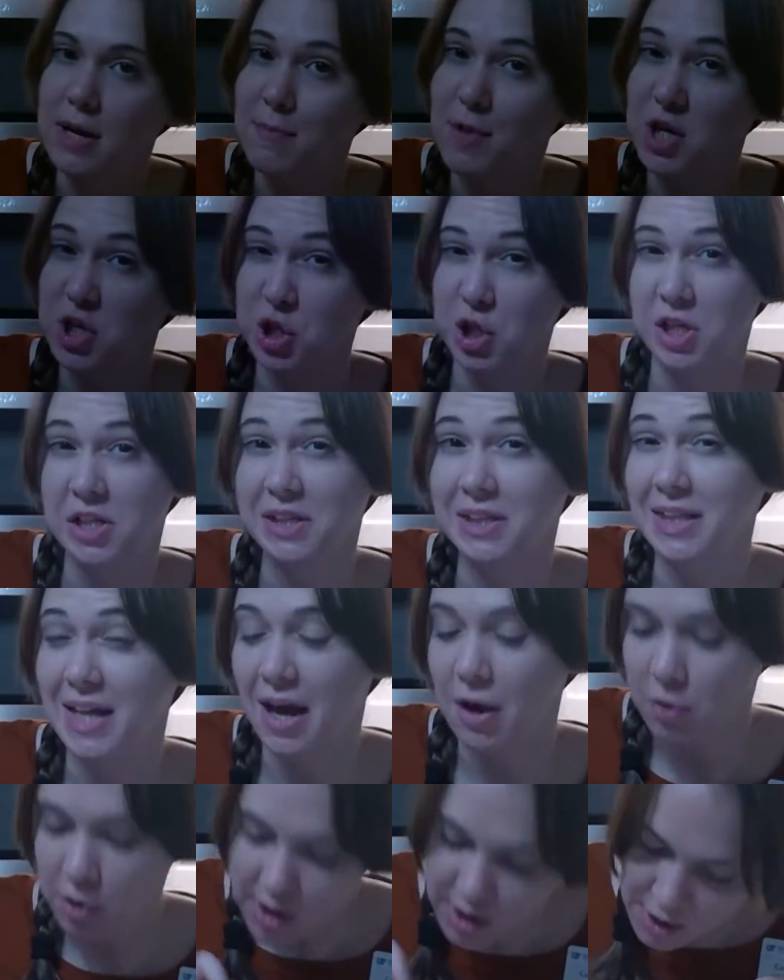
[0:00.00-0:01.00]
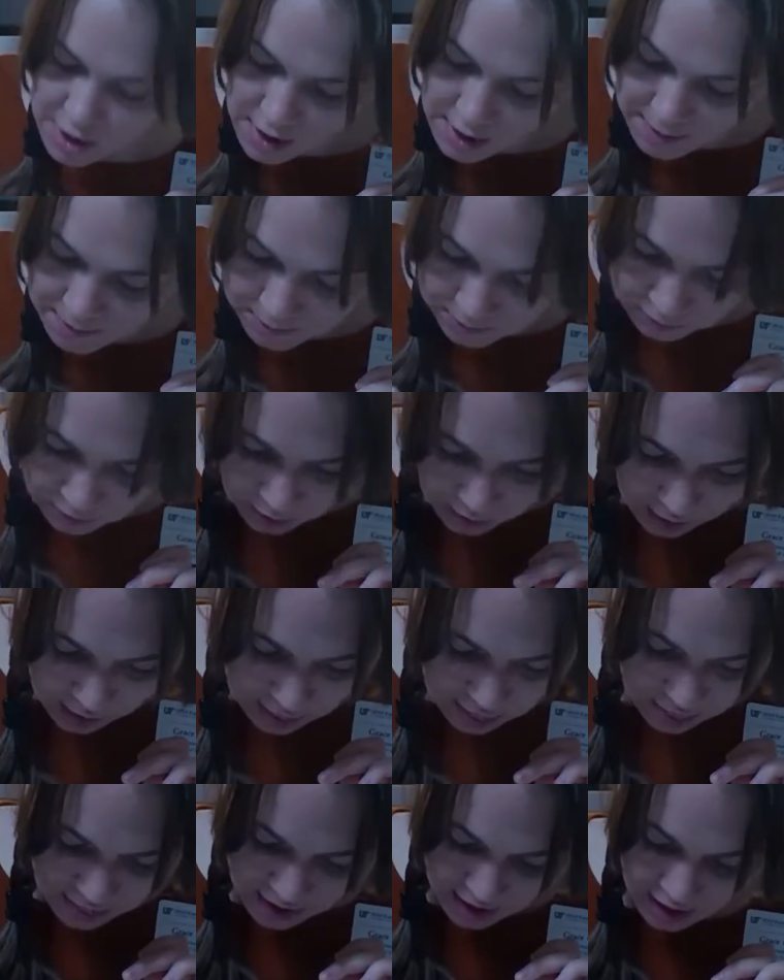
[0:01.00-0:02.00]
much cloudier
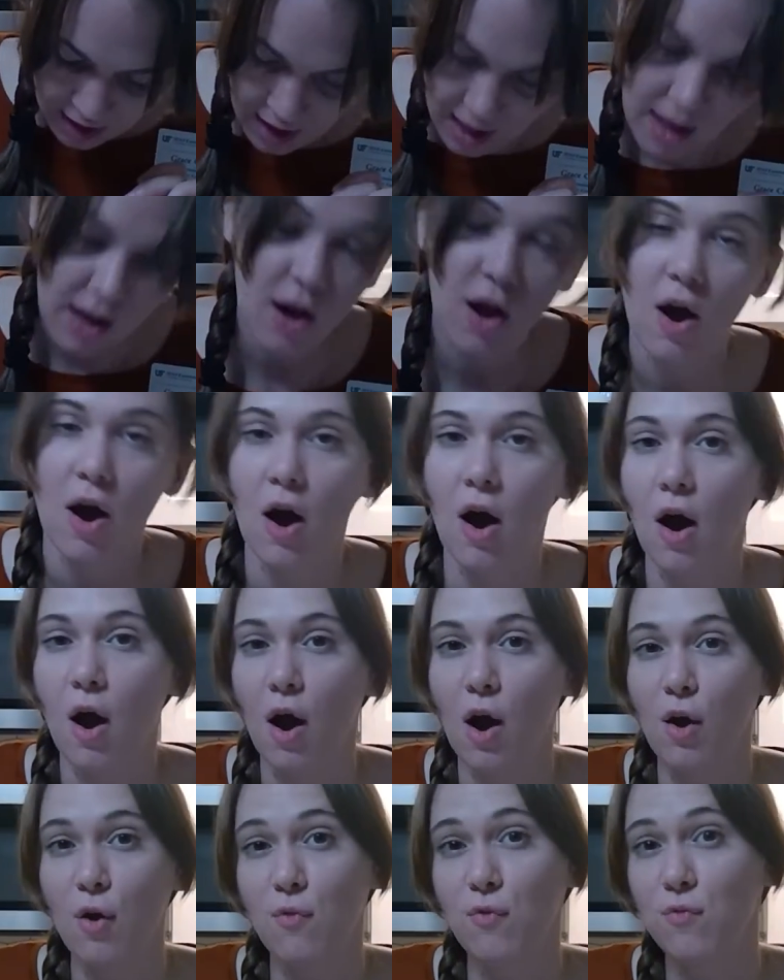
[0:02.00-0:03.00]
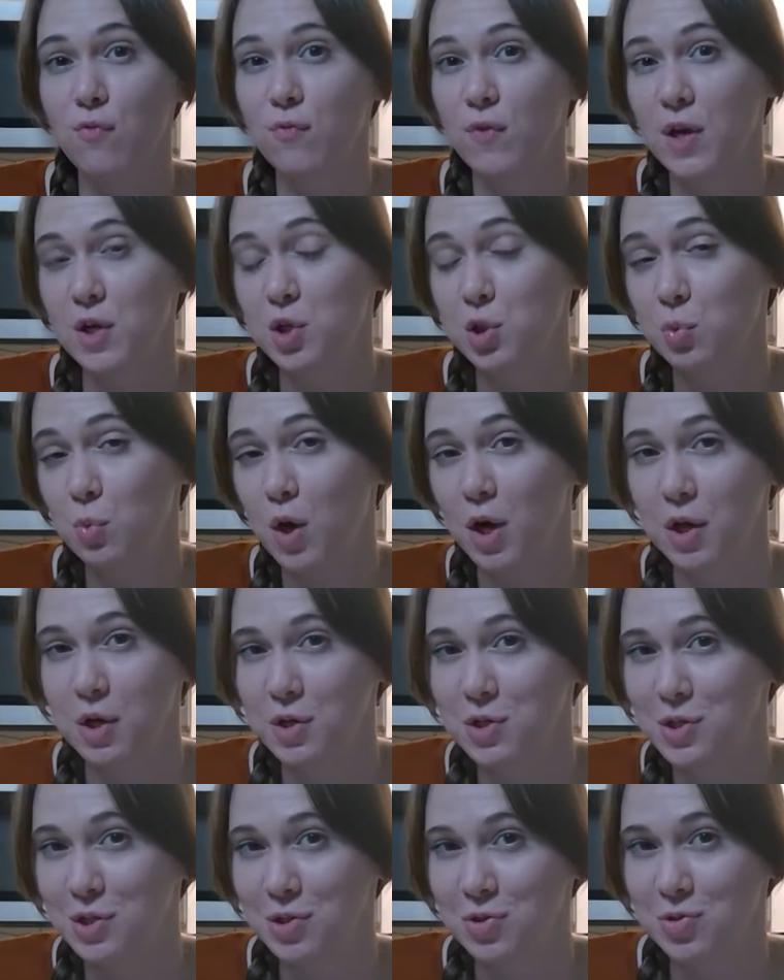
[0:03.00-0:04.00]
than our freshwater
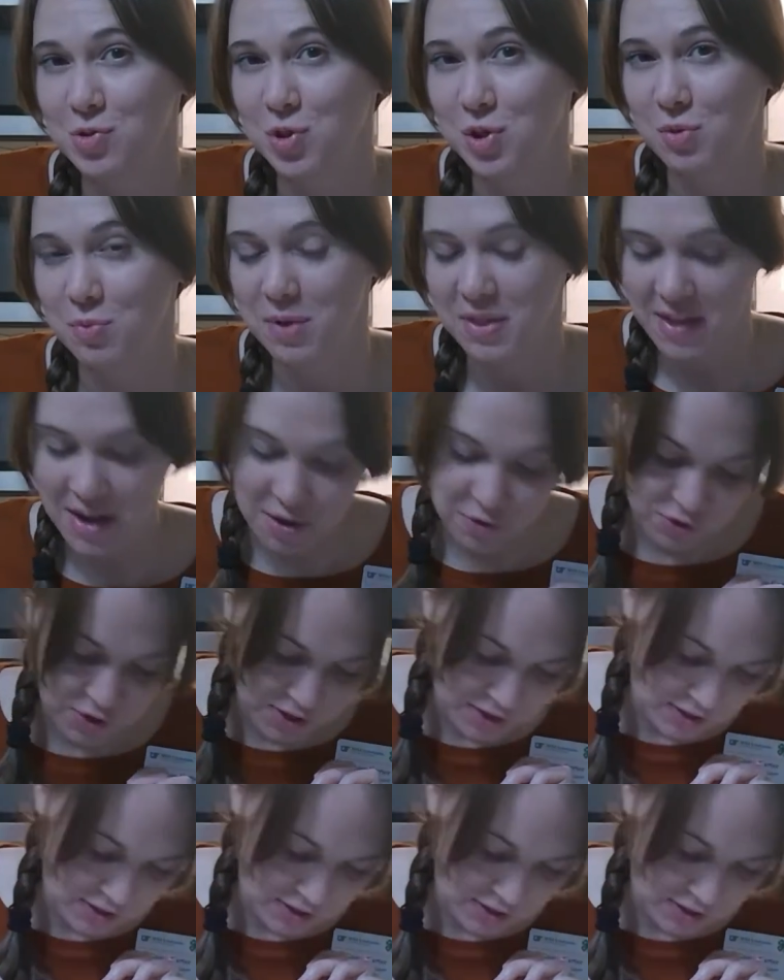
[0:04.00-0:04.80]
solution without the